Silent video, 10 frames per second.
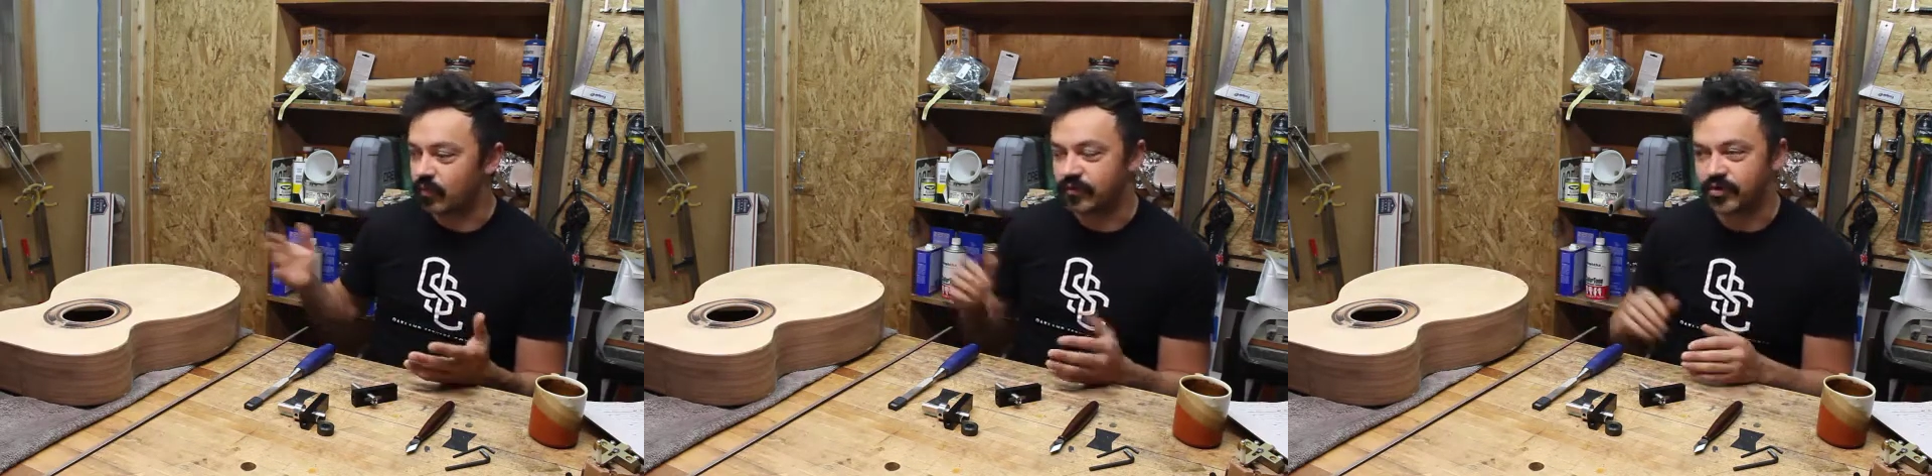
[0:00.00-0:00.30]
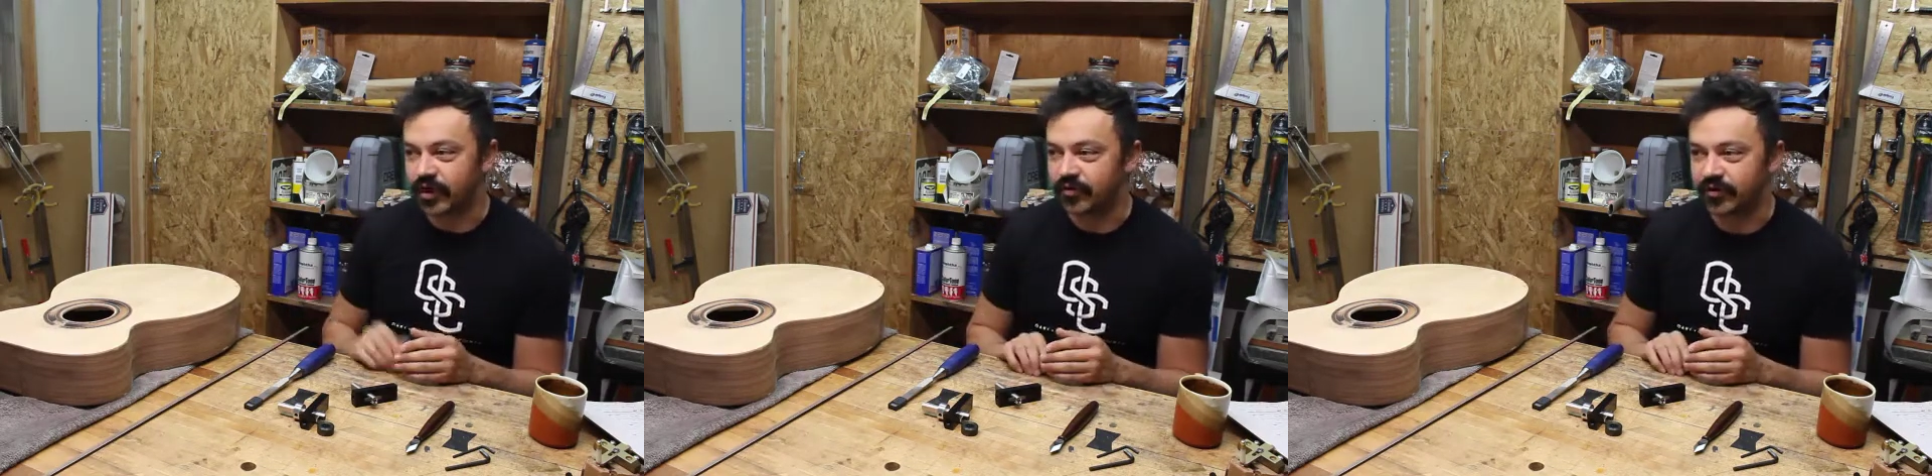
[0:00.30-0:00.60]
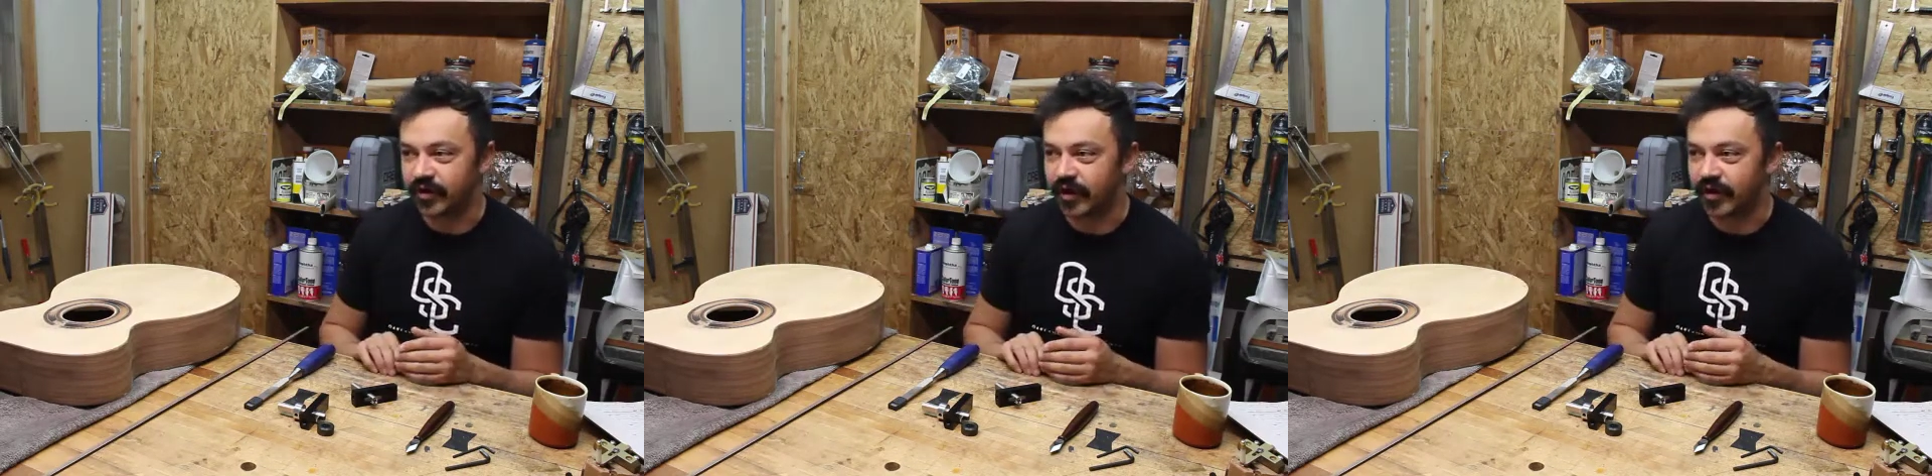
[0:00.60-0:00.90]

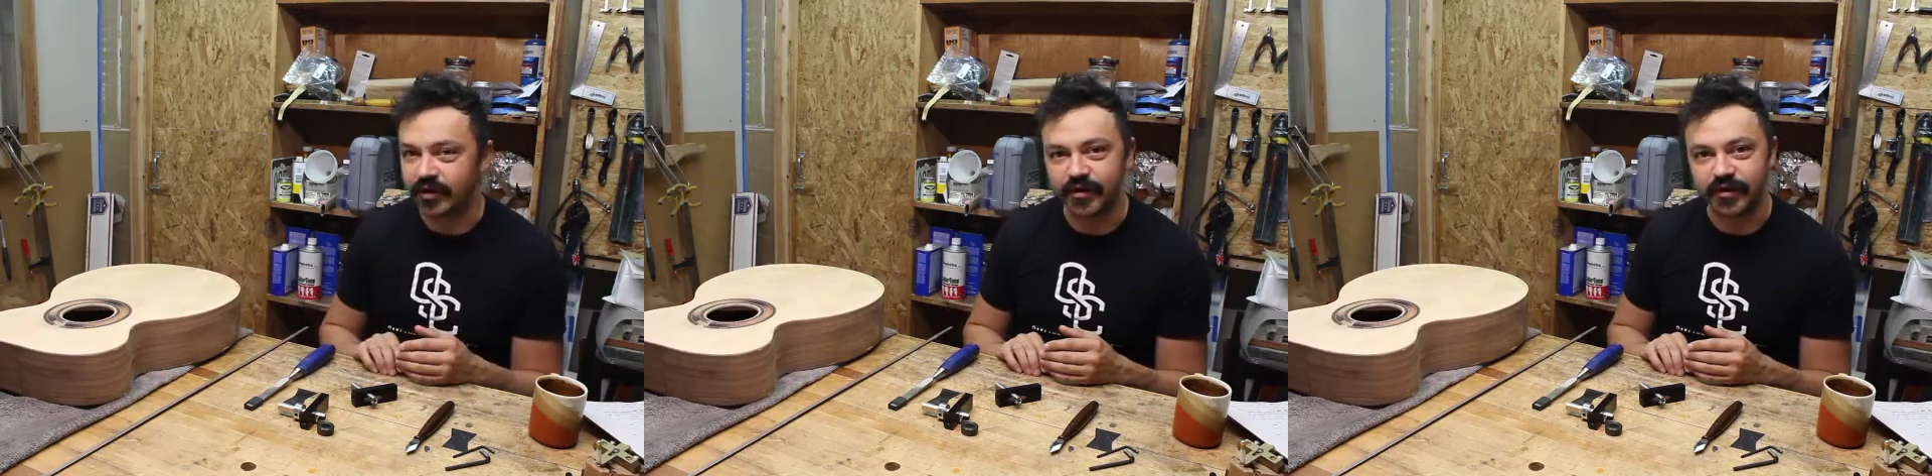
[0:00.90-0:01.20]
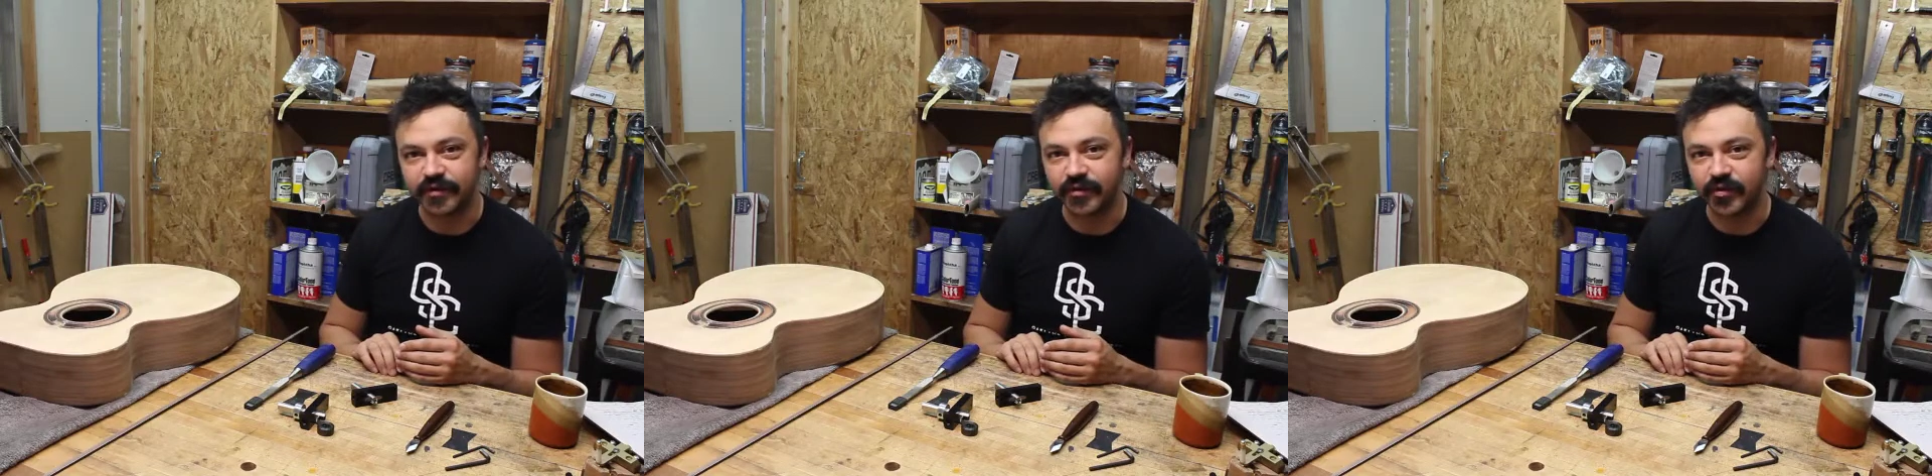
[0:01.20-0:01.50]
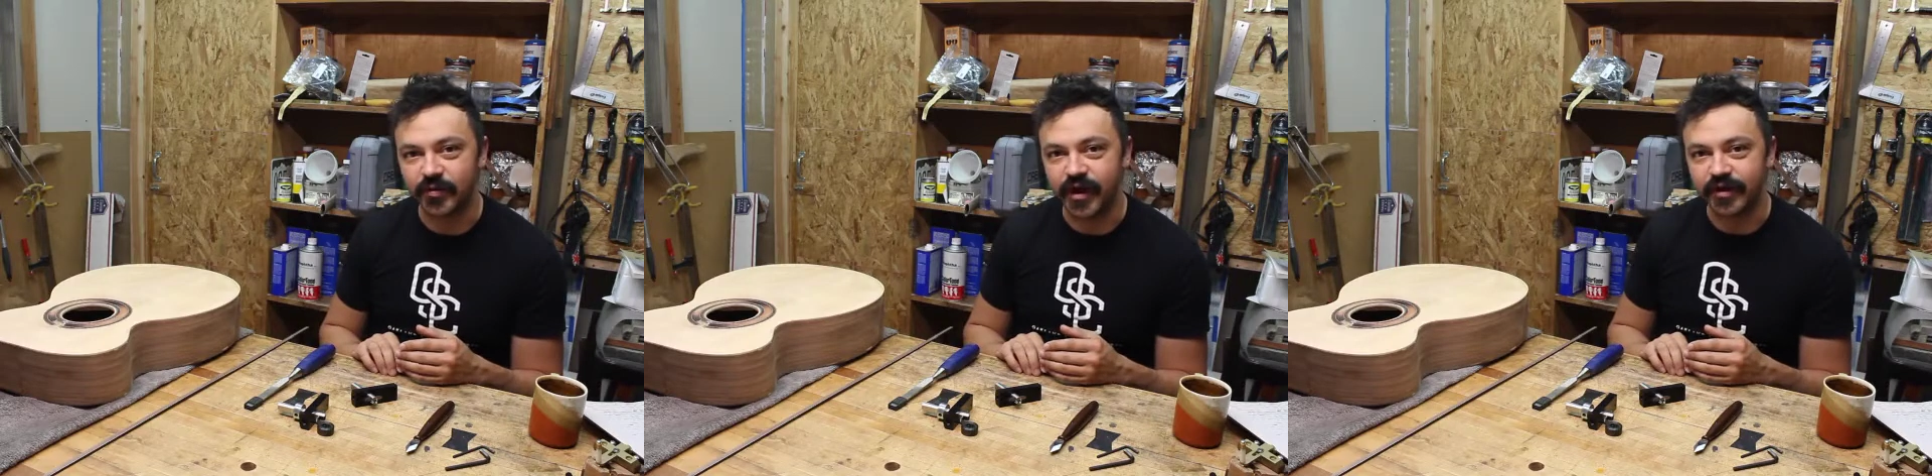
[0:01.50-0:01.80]
generally any need to go
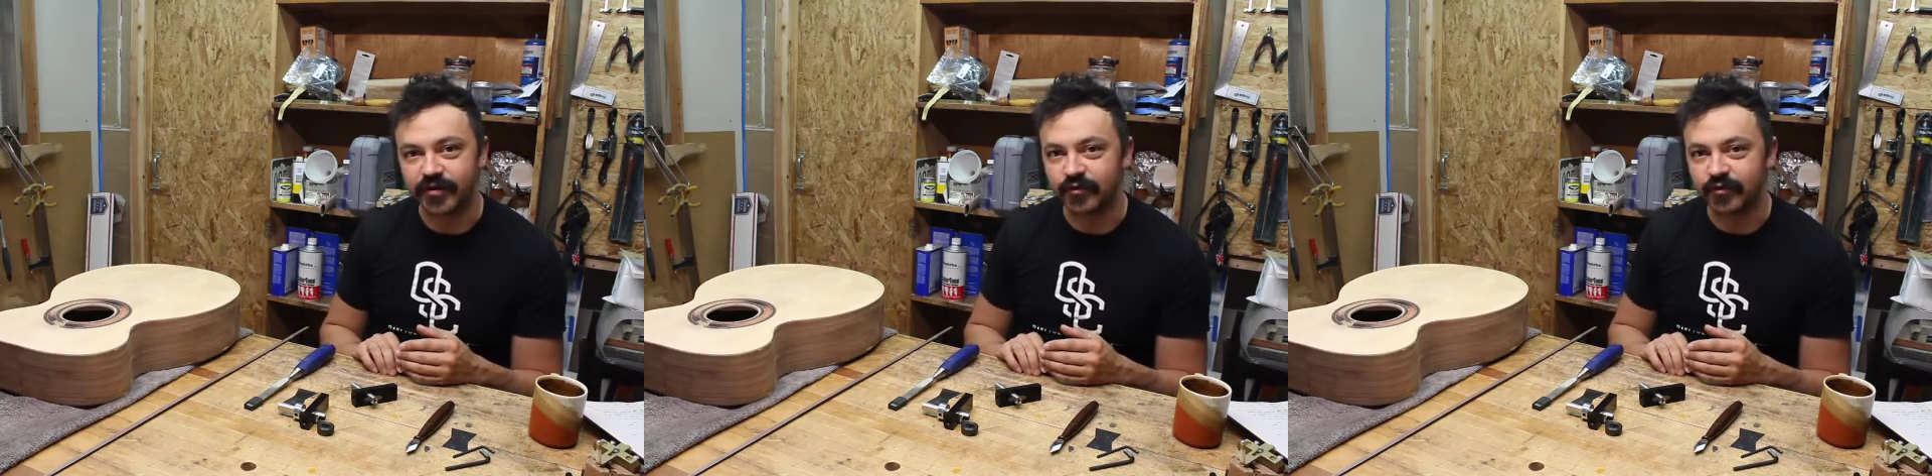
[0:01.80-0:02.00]
back and